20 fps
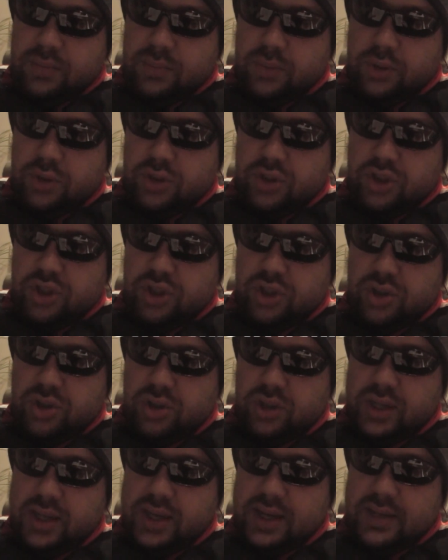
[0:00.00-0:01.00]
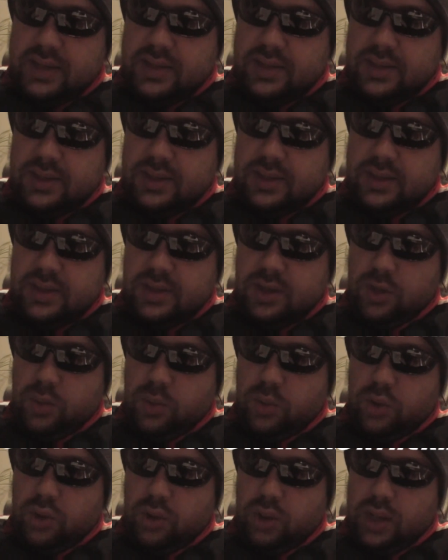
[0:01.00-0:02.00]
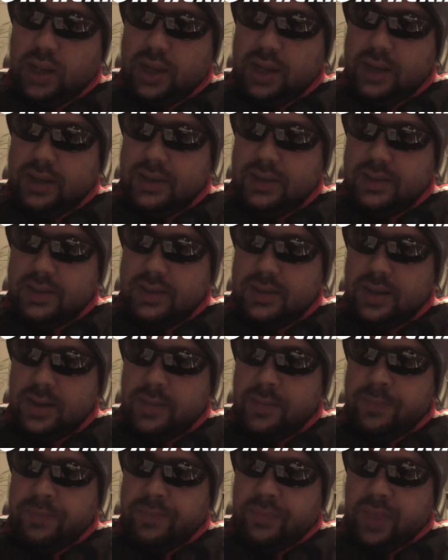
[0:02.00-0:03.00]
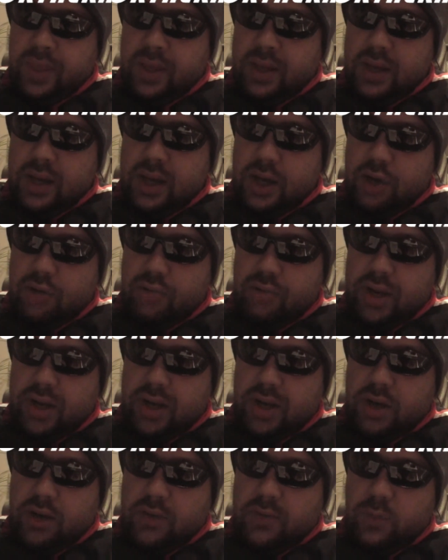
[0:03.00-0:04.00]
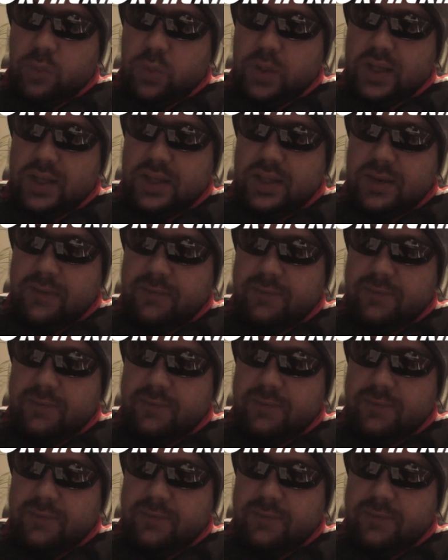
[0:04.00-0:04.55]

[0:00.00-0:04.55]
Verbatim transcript: Most assuredly I say to you, unless a grain of wheat